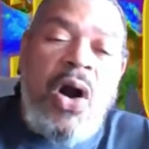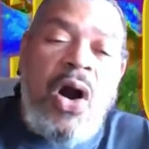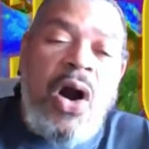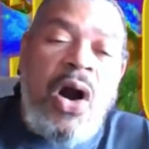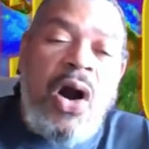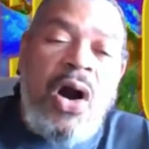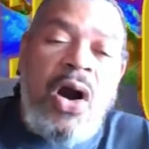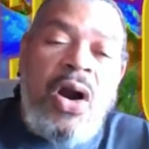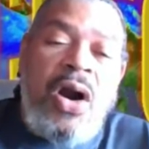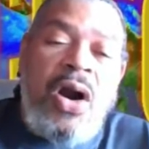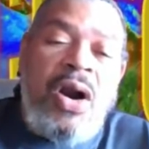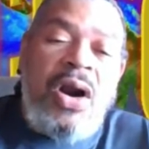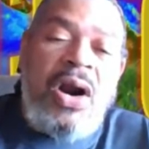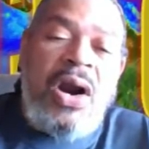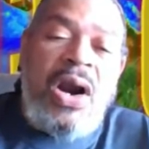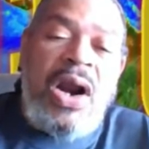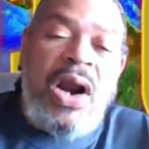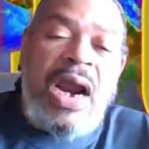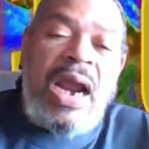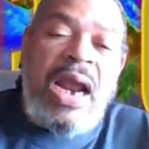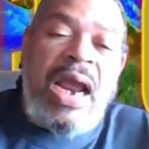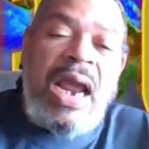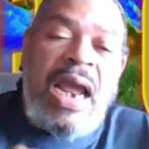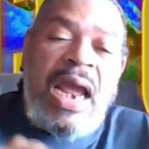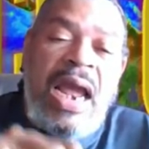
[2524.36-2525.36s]
are
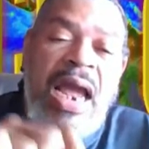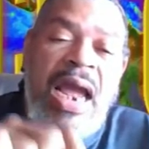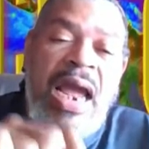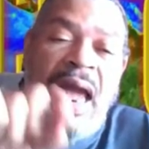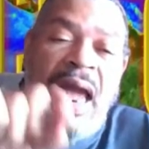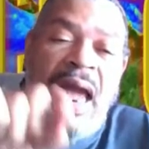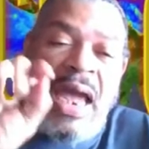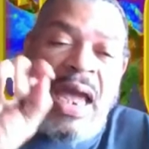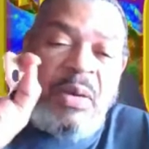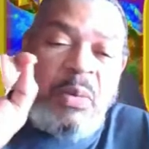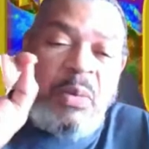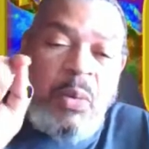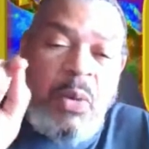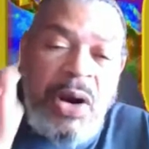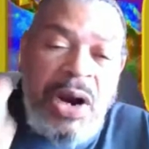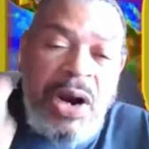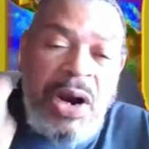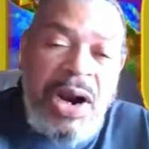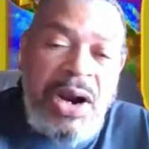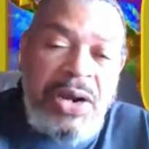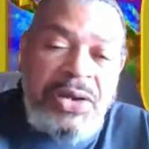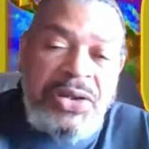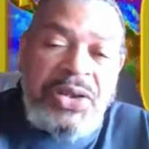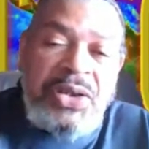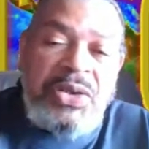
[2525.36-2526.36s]
and
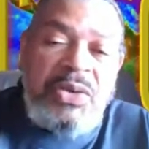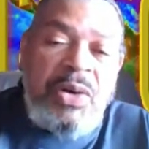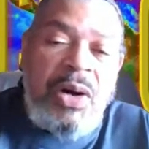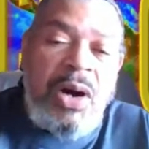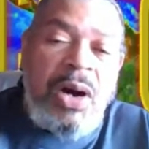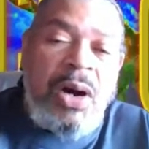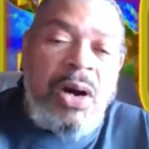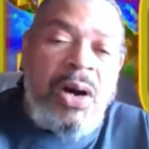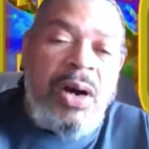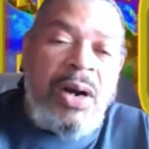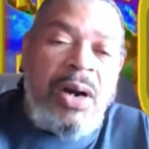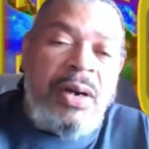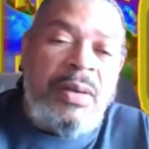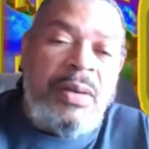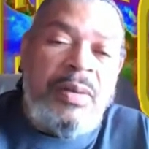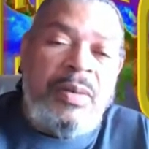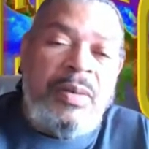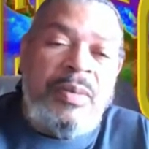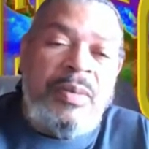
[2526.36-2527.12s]
where you are.